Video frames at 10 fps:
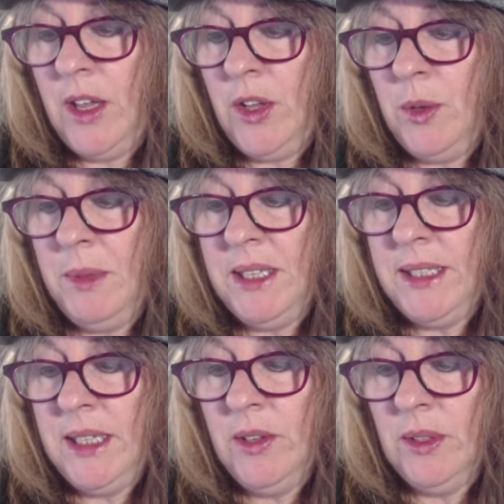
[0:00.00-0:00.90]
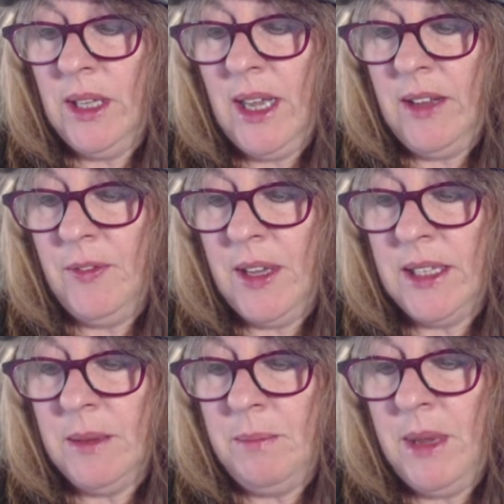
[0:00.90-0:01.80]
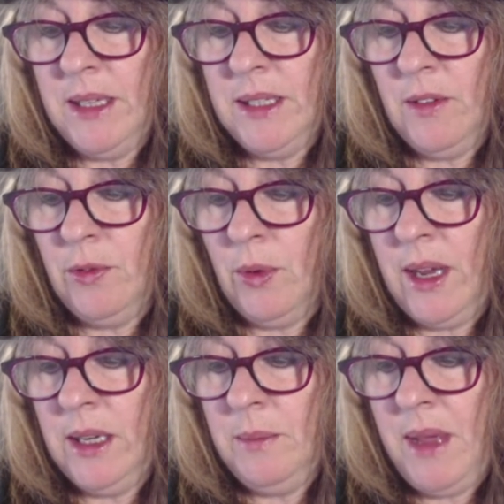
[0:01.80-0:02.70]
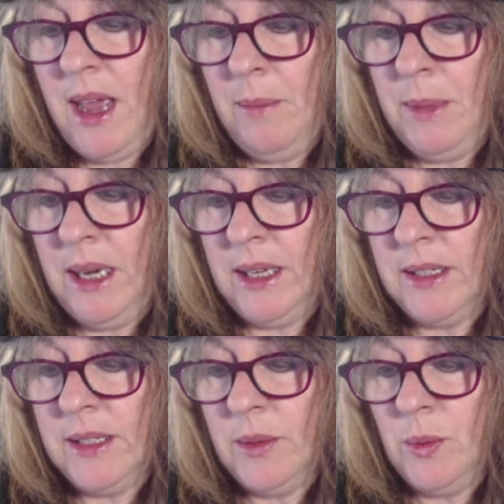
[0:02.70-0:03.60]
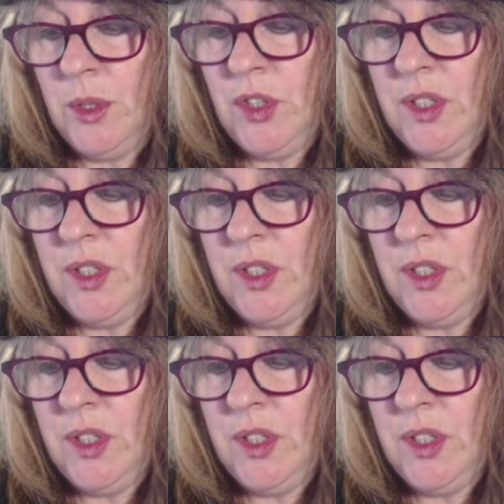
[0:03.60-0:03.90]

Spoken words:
You may see your life as a mess of random happenings, which